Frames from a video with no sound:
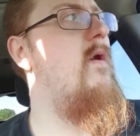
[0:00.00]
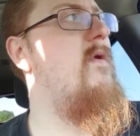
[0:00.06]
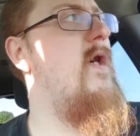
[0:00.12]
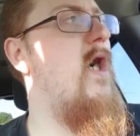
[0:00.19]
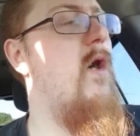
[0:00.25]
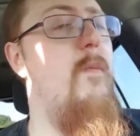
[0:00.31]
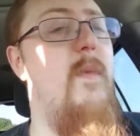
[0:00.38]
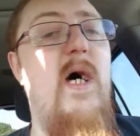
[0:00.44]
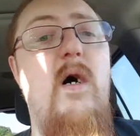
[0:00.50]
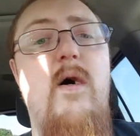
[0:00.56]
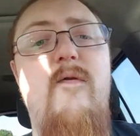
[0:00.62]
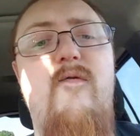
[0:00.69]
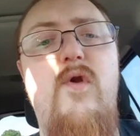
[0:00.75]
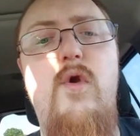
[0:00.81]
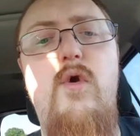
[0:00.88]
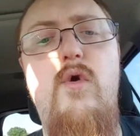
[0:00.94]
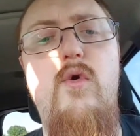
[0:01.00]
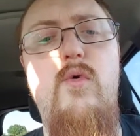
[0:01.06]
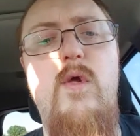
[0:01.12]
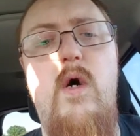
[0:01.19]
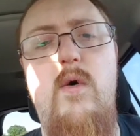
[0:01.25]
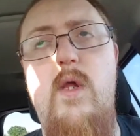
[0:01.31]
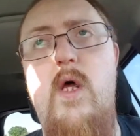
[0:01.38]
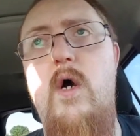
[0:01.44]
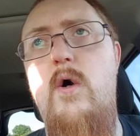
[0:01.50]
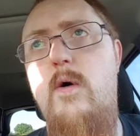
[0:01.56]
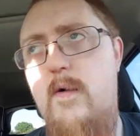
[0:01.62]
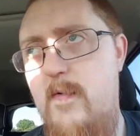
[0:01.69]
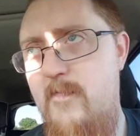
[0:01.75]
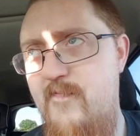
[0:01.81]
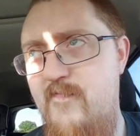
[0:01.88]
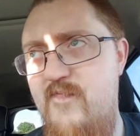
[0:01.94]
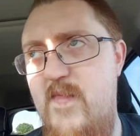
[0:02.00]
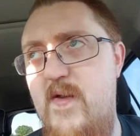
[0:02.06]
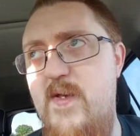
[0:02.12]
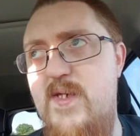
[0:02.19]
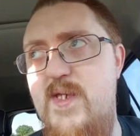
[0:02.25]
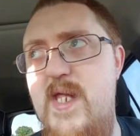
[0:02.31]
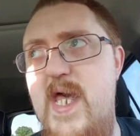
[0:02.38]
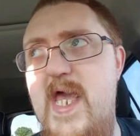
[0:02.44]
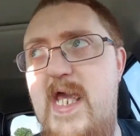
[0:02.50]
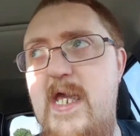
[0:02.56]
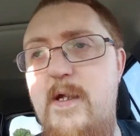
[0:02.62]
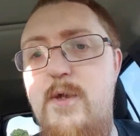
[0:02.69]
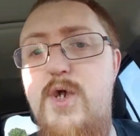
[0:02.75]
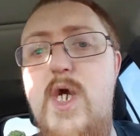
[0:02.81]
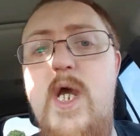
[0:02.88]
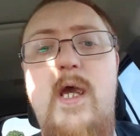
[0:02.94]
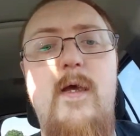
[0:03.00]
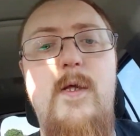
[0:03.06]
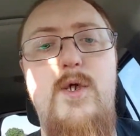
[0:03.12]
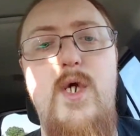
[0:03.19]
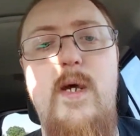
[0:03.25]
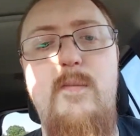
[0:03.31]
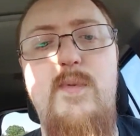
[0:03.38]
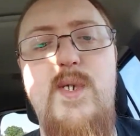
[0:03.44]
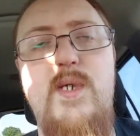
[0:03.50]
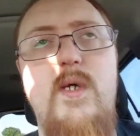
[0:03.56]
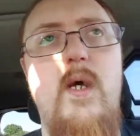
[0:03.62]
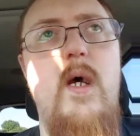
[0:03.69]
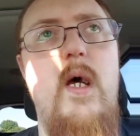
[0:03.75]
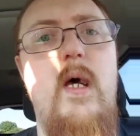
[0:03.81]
Taco Bell, if you don't know, it is naked chicken chips,